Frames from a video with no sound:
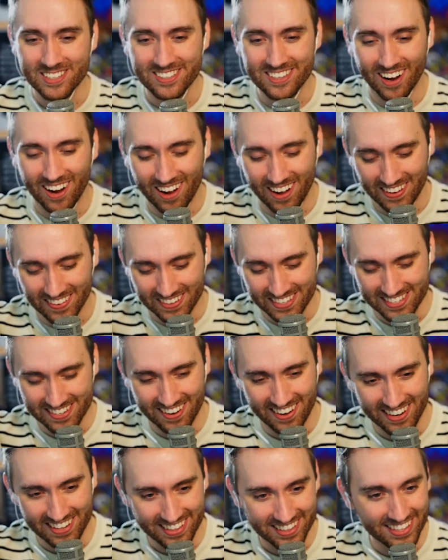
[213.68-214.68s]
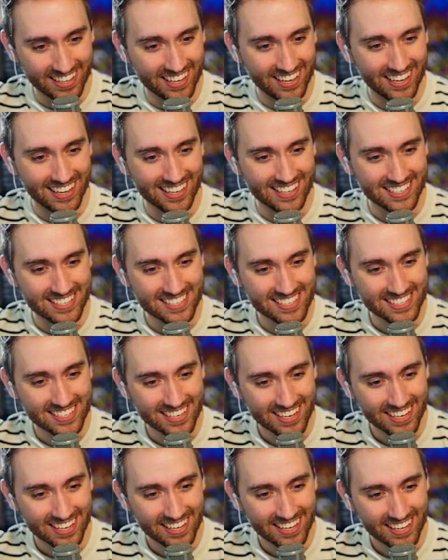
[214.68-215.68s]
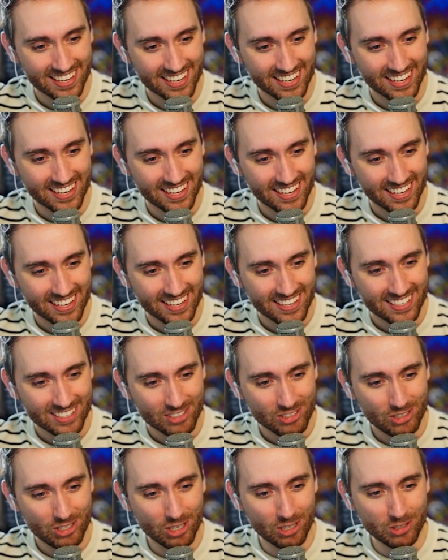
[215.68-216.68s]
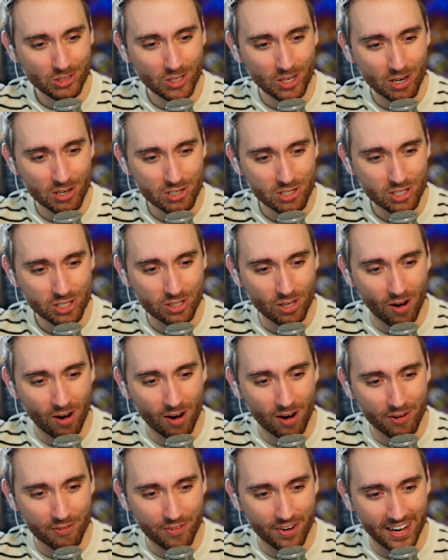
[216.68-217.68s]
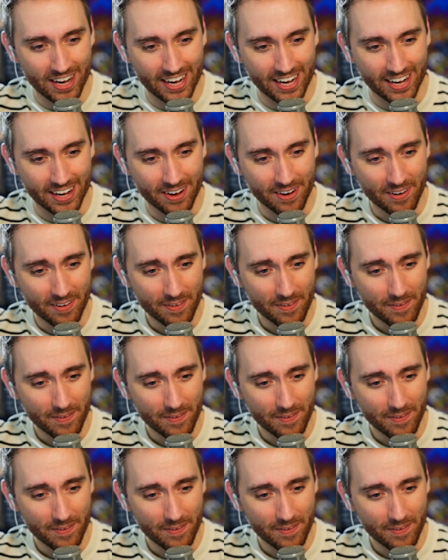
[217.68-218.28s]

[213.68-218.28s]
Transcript: dollars on this. Children are starving.